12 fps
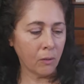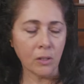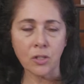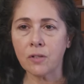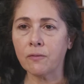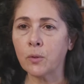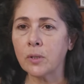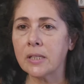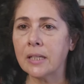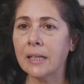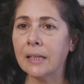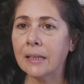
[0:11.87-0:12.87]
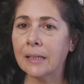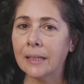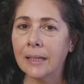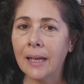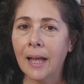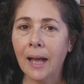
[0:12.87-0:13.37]
August the 14th.
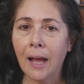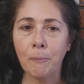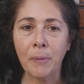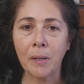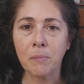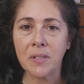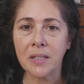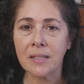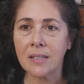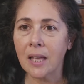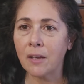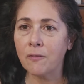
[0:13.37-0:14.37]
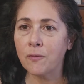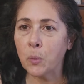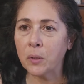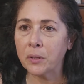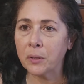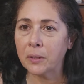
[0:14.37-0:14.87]
I've been up since like
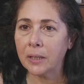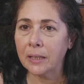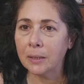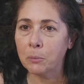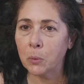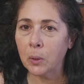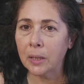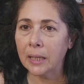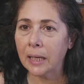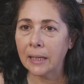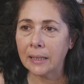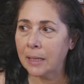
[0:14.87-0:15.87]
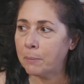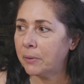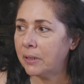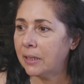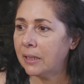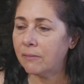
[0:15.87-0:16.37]
4:30 in the morning. I can't
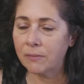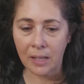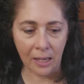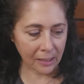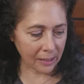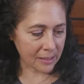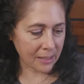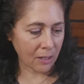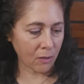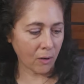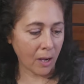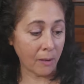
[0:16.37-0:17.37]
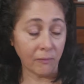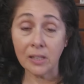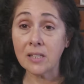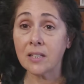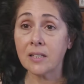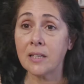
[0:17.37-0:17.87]
believe that it's like, oh, I
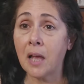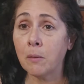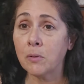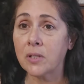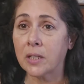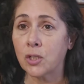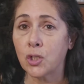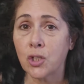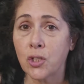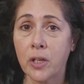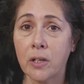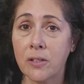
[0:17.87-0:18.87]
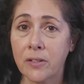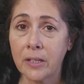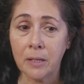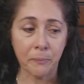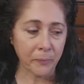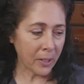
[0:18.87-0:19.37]
already 6 hours in. I should just go to
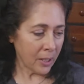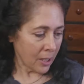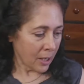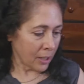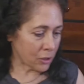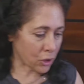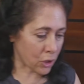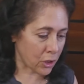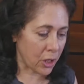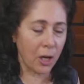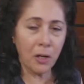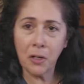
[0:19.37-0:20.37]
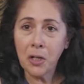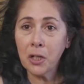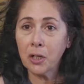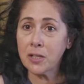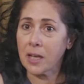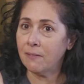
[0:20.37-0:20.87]
sleep. I should just go,
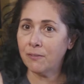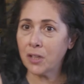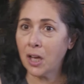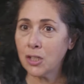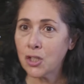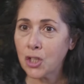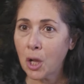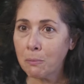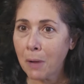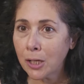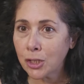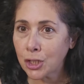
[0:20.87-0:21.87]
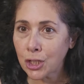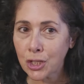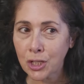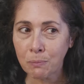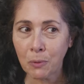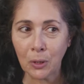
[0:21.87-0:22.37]
because I've done so much
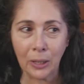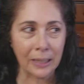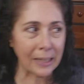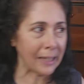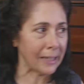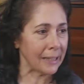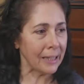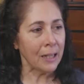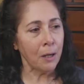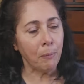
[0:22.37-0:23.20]
this morning.